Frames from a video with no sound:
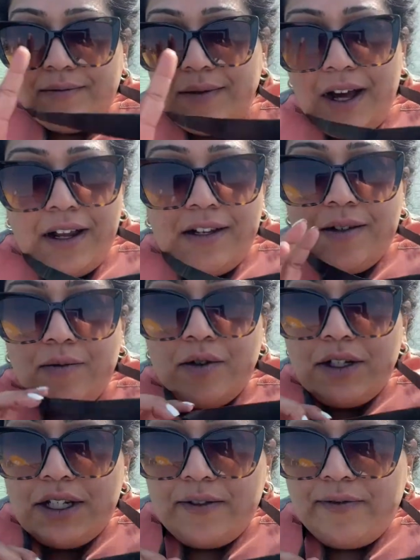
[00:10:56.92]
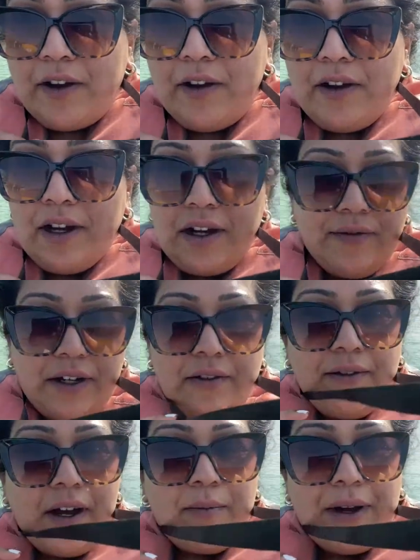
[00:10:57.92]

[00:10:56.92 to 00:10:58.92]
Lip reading: underwater phone cover around my